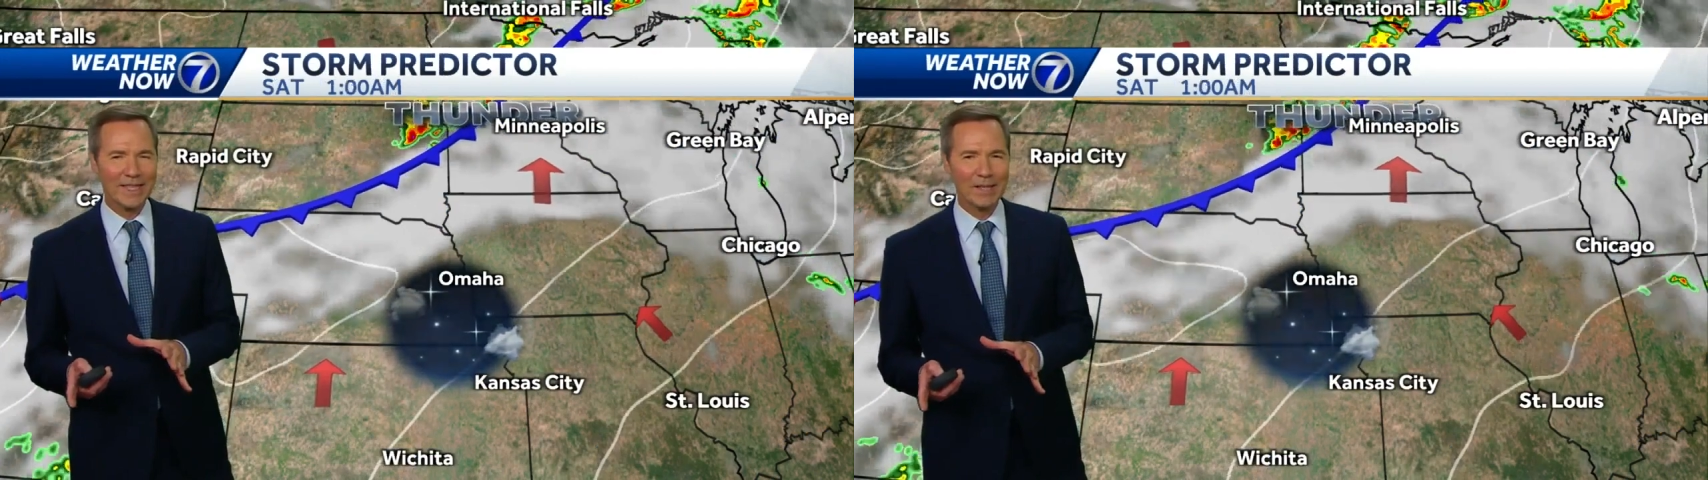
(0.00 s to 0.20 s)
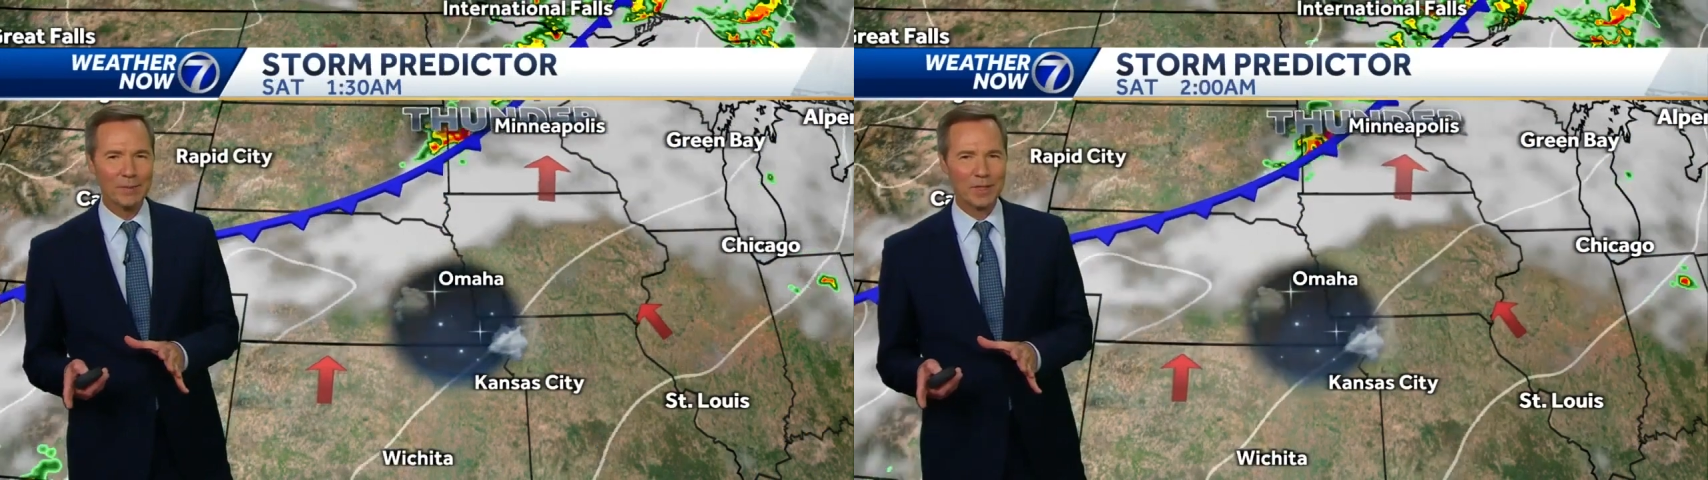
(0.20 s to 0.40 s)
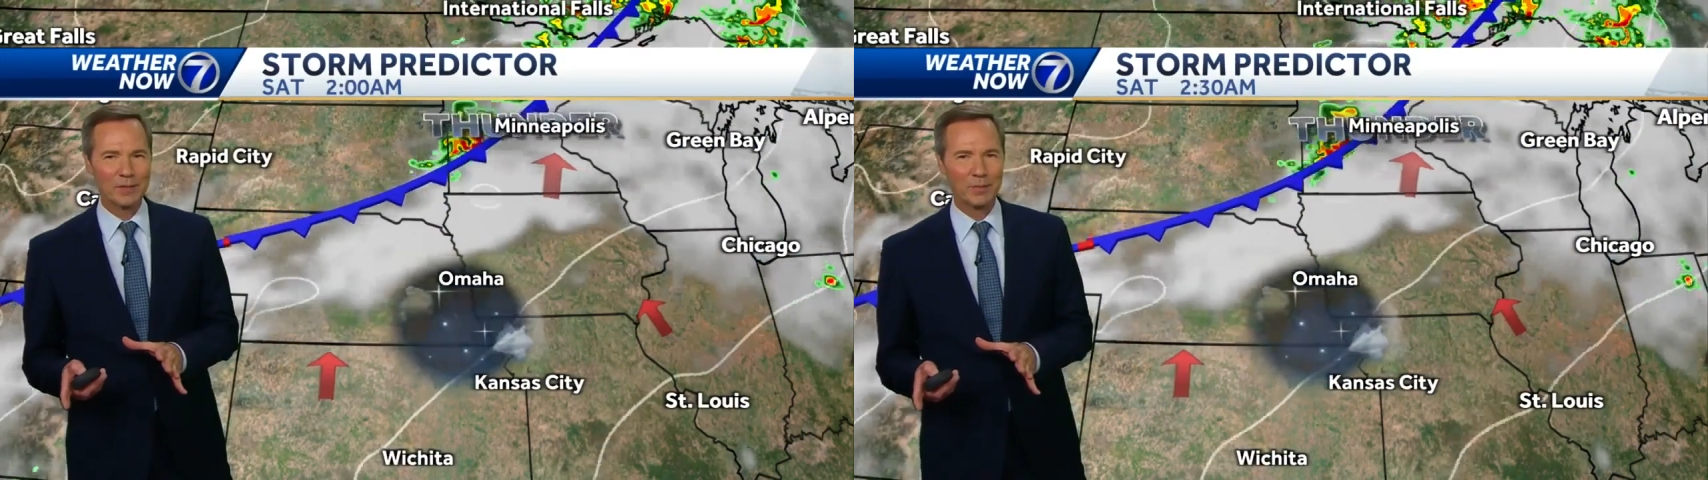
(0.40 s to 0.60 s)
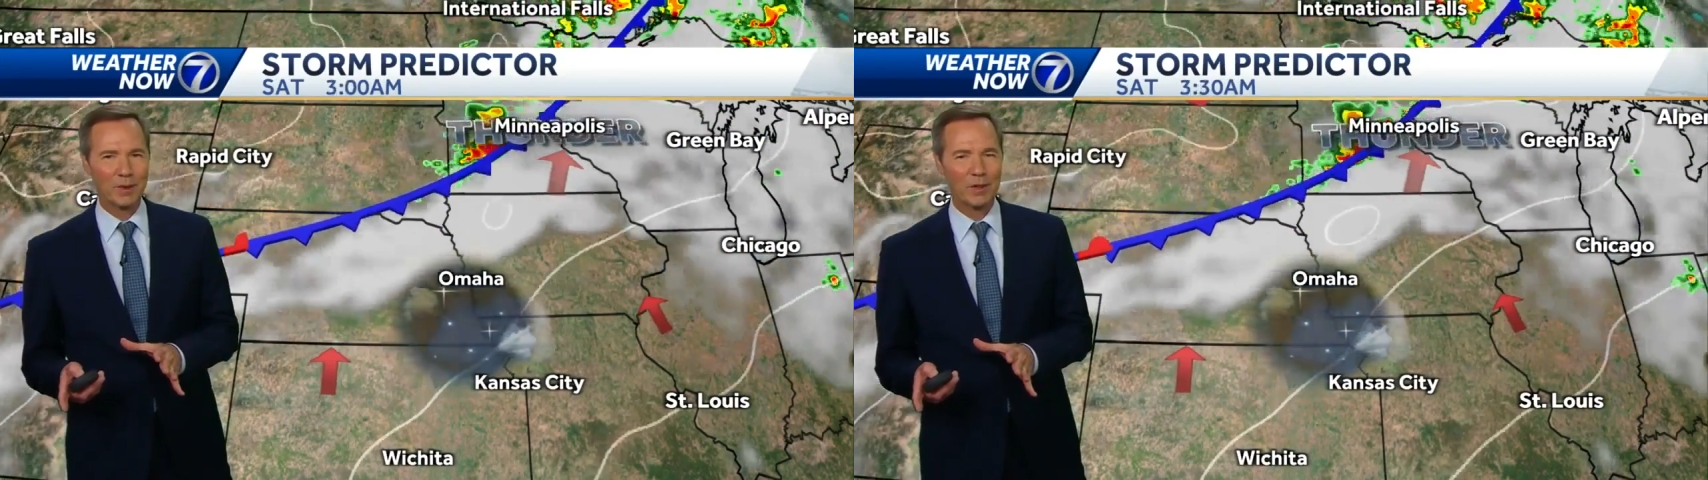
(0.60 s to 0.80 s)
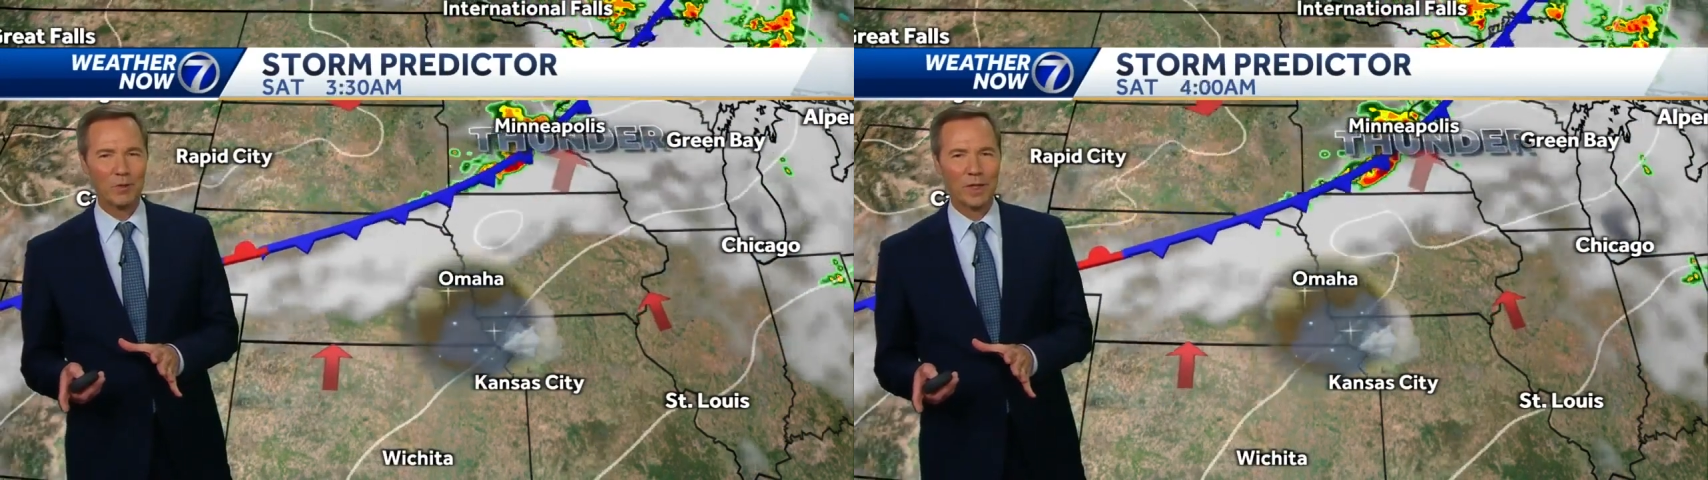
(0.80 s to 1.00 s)
keeps us
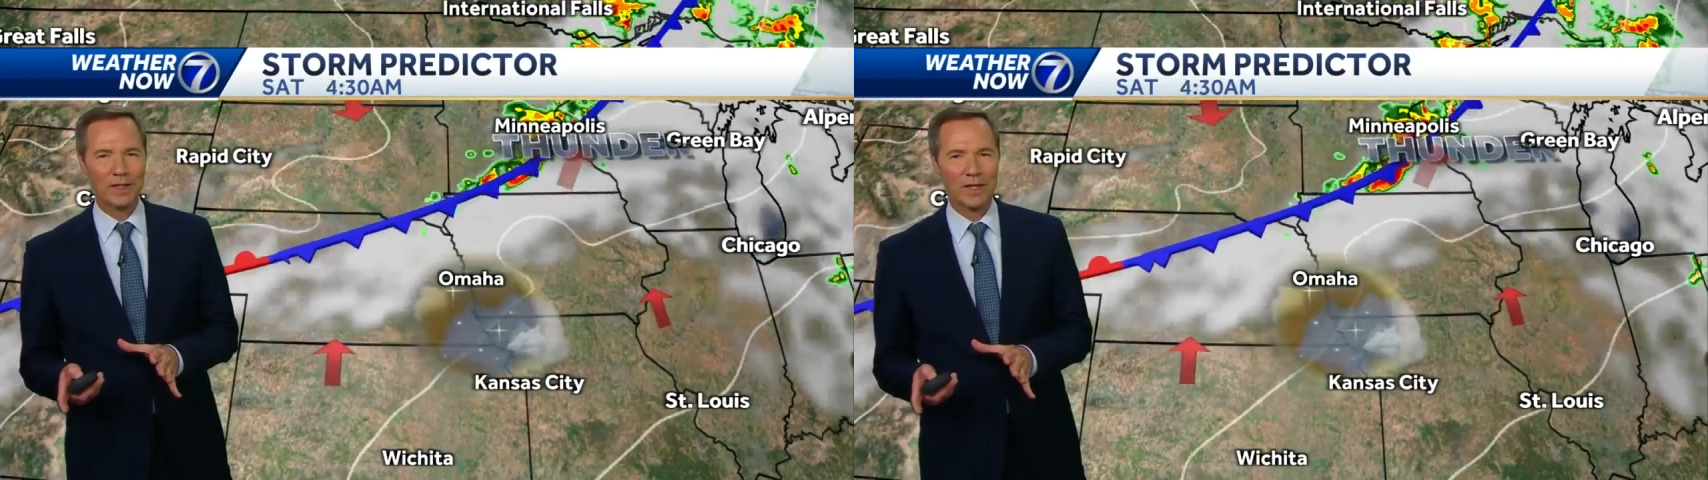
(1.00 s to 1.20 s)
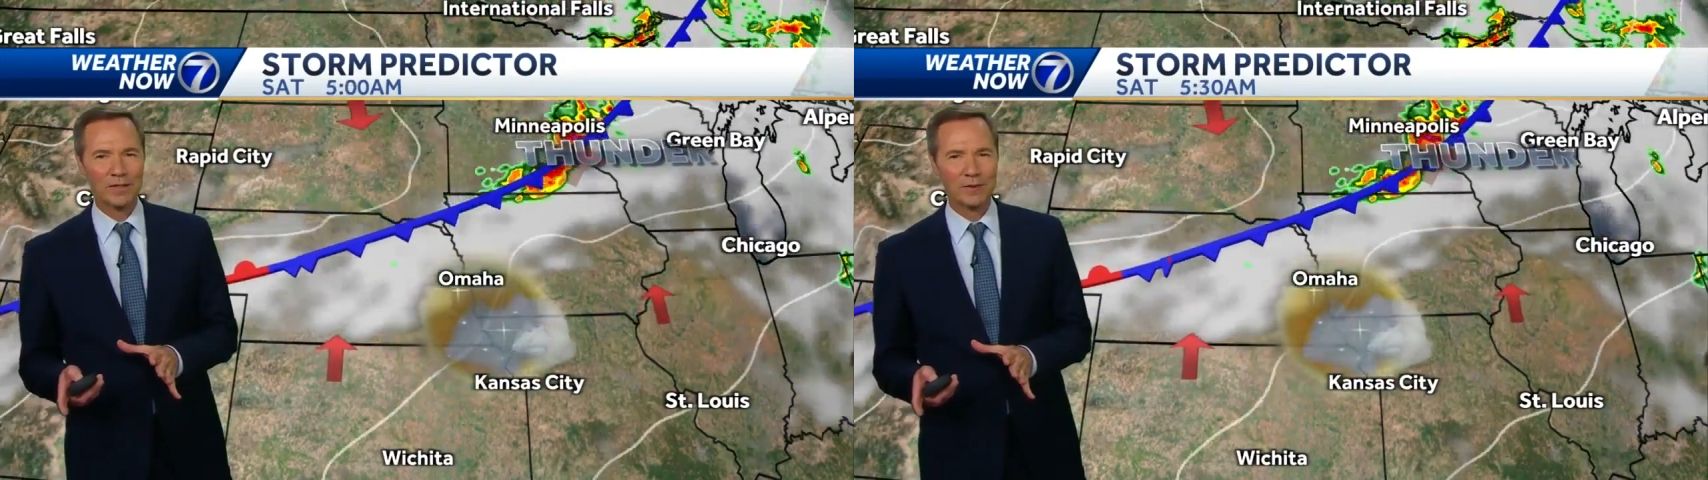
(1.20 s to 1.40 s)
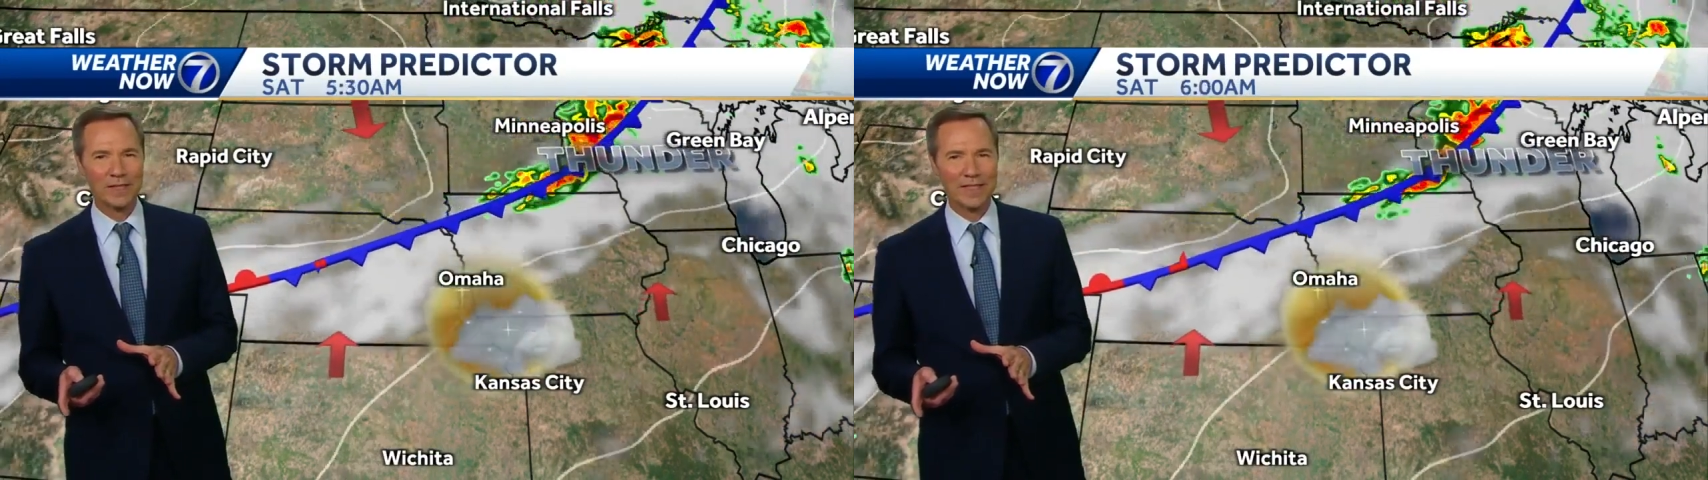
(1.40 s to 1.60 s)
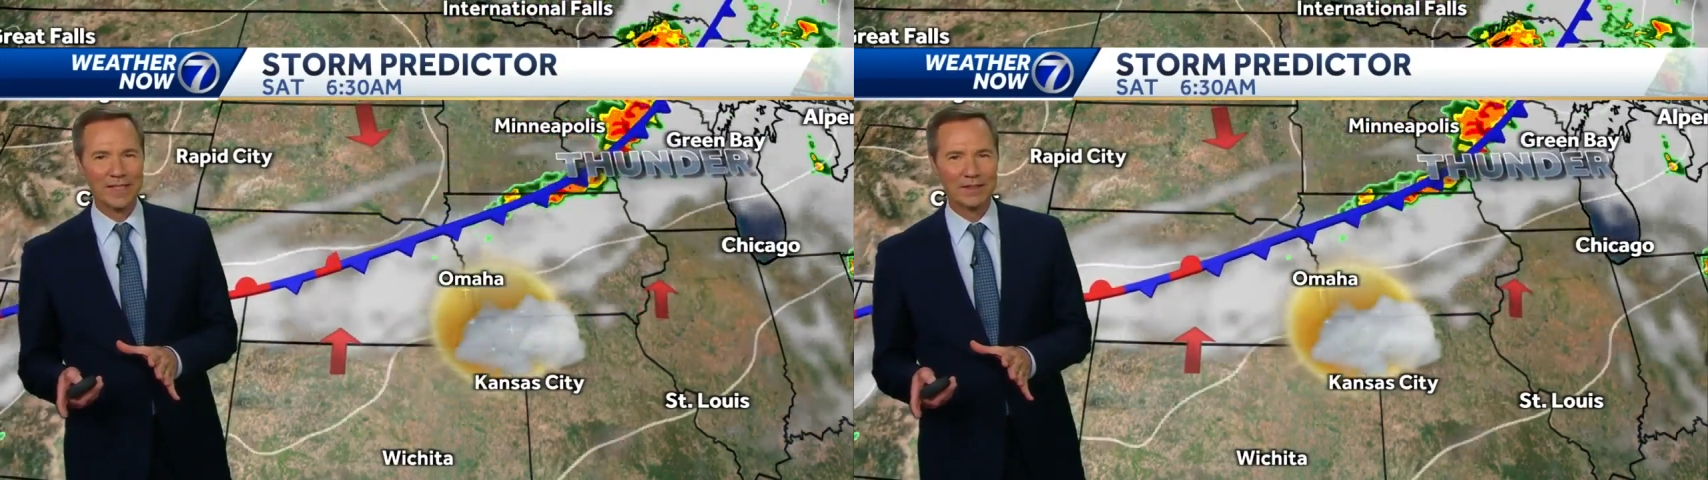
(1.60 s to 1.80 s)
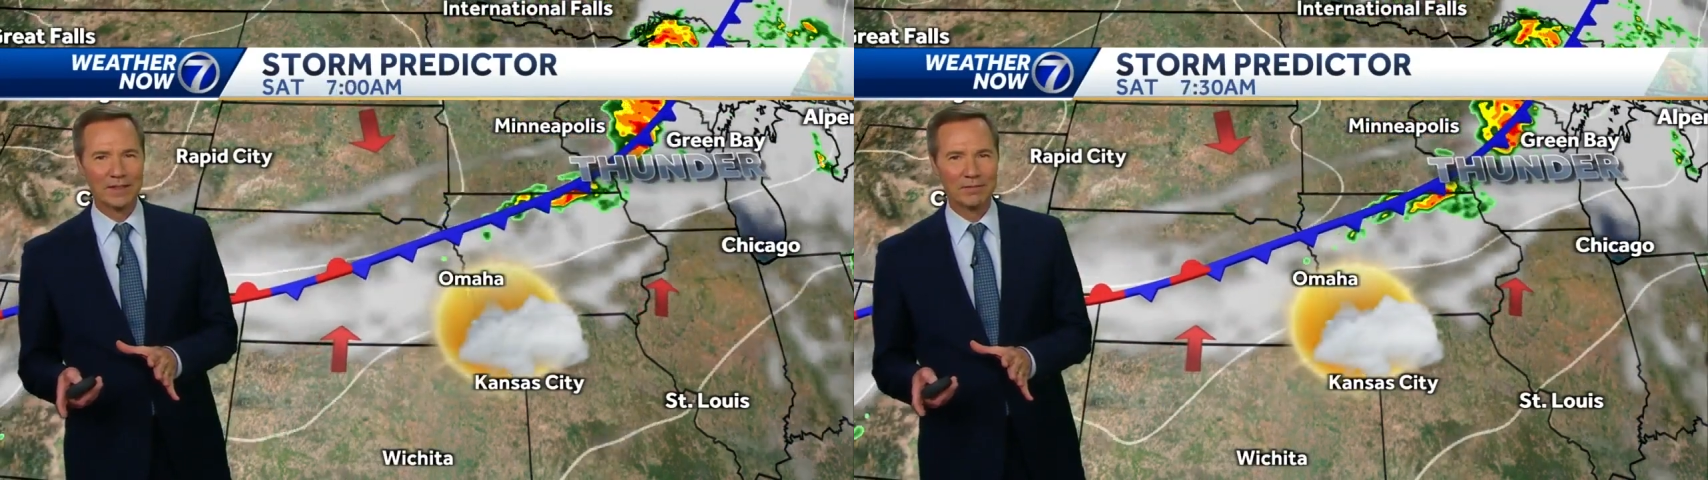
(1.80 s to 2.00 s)
below 100 here,